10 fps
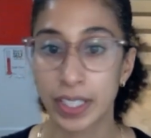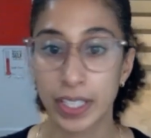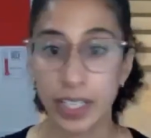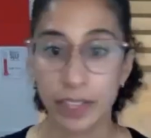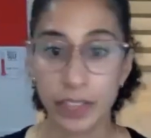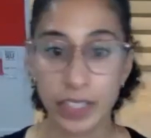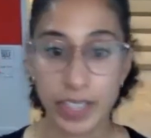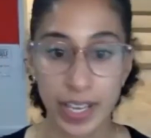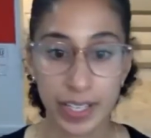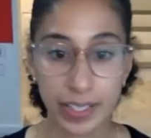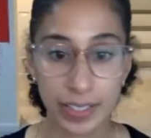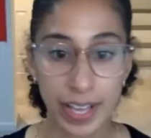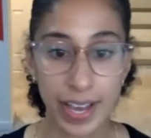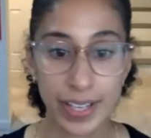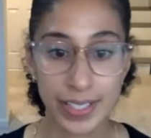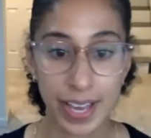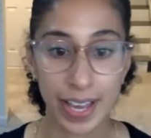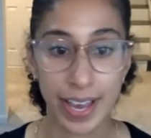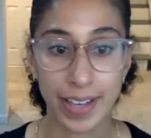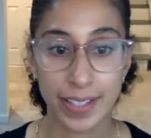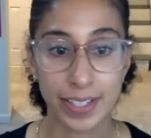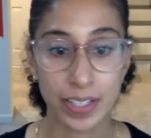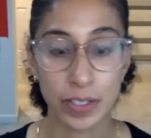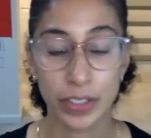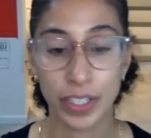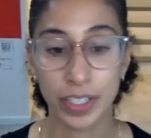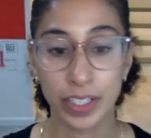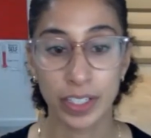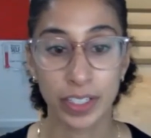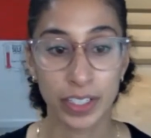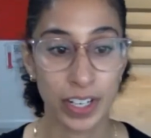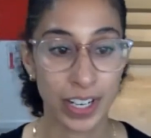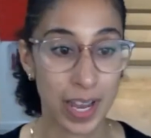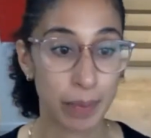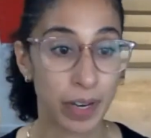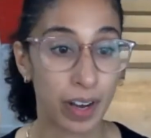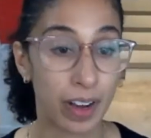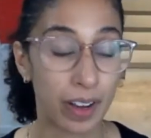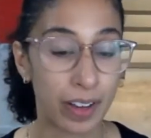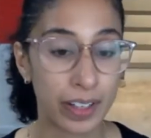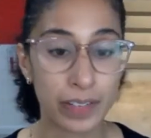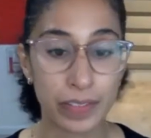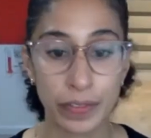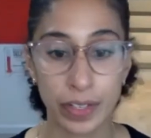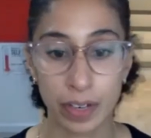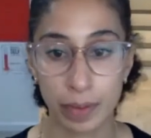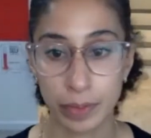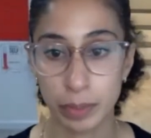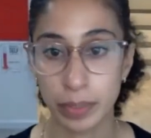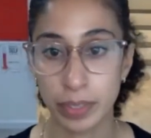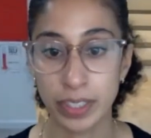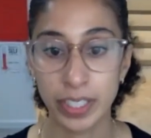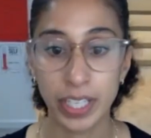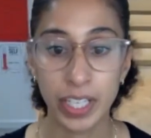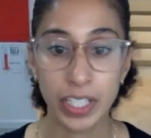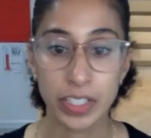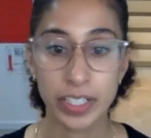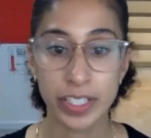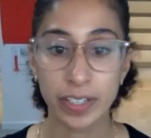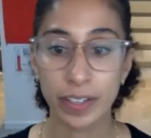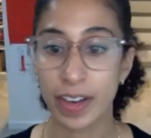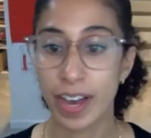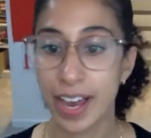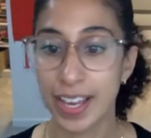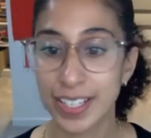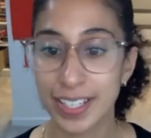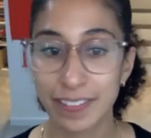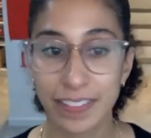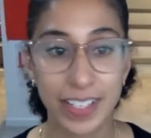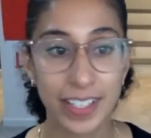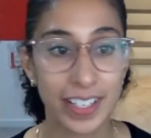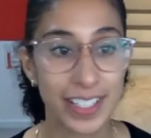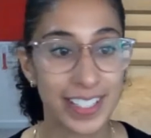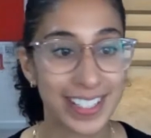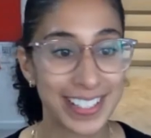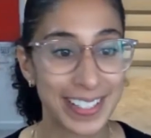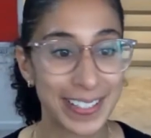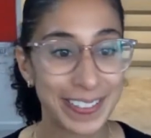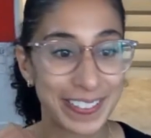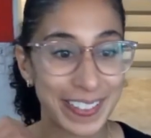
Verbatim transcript: If you're taking class, I ask that you turn your camera on if you feel comfortable, just so I can feel a sense of